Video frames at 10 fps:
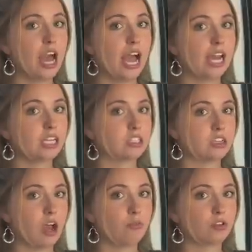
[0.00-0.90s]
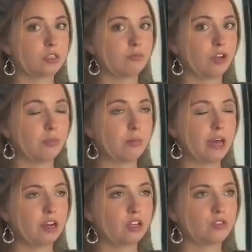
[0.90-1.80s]
I had to stop for some family
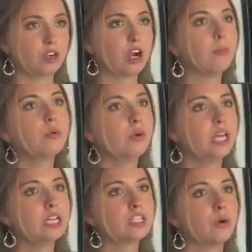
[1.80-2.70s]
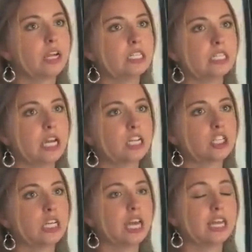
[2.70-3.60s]
matters for a couple weeks, so I didn't
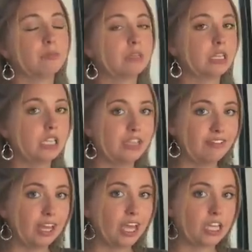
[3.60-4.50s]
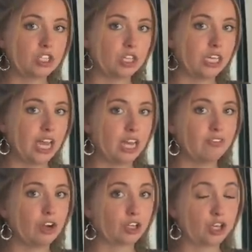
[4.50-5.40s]
actually end up leaving until the end of
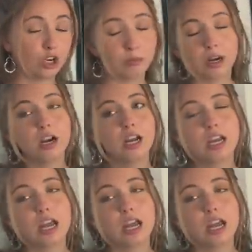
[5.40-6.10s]
October.